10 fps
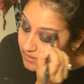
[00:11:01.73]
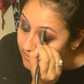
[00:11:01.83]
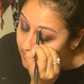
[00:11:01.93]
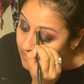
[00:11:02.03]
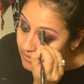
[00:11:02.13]
and
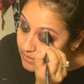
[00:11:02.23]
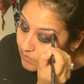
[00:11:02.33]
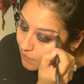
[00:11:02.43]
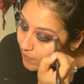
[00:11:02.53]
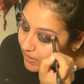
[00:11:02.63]
then they just
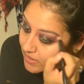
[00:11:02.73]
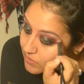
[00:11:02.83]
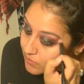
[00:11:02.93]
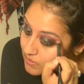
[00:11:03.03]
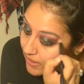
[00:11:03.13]
look way
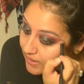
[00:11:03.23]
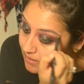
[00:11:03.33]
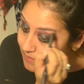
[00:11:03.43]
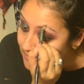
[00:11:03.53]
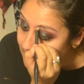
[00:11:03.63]
too light
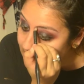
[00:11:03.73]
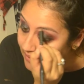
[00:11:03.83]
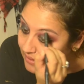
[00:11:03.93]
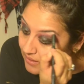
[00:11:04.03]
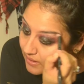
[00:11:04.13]
on my
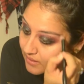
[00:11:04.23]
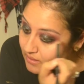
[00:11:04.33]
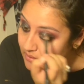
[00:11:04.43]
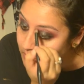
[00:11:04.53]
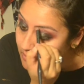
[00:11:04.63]
skin, and
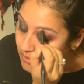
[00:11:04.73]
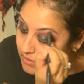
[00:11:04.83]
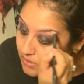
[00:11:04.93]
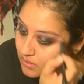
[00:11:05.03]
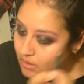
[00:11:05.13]
this one
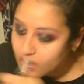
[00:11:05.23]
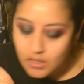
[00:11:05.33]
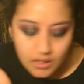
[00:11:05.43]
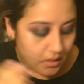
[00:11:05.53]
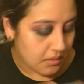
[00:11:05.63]
just
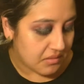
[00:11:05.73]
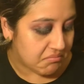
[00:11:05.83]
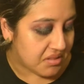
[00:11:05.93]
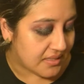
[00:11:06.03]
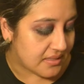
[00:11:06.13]

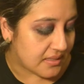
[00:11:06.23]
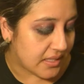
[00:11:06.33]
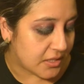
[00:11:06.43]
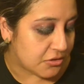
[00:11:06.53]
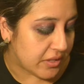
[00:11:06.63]
blends in
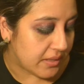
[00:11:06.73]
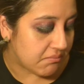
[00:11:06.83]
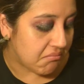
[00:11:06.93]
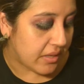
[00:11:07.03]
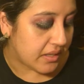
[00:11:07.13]
like a dream.
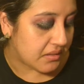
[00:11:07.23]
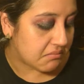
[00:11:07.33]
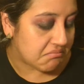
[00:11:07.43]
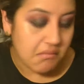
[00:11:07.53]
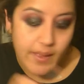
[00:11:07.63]
Like,
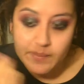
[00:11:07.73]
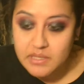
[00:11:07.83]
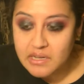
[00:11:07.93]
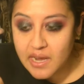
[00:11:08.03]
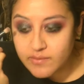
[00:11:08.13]
I'm
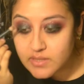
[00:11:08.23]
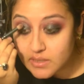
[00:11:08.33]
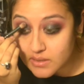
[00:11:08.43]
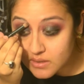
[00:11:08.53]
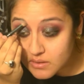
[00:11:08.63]
gonna have to
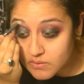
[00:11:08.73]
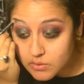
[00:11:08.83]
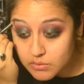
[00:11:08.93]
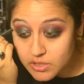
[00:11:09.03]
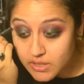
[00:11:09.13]
get the
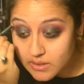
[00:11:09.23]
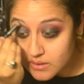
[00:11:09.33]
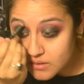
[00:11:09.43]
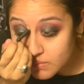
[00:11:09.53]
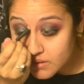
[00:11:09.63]
individual shade in
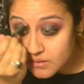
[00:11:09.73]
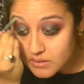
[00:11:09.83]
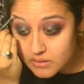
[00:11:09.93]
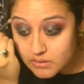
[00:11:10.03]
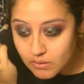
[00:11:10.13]
this because
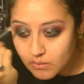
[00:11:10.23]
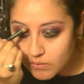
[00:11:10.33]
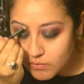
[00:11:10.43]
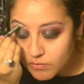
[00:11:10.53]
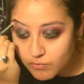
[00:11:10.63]
it's so
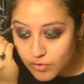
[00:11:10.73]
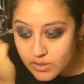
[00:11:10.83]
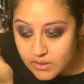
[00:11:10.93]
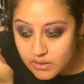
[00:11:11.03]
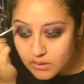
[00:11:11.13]

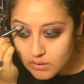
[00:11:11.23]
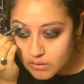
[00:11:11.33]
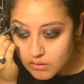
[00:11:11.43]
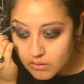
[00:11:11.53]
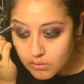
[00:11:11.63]
freaking
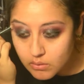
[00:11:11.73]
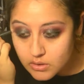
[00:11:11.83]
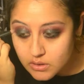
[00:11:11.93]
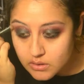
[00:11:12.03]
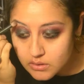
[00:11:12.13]

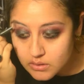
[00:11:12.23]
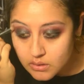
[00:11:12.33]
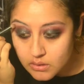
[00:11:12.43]
gorgeous.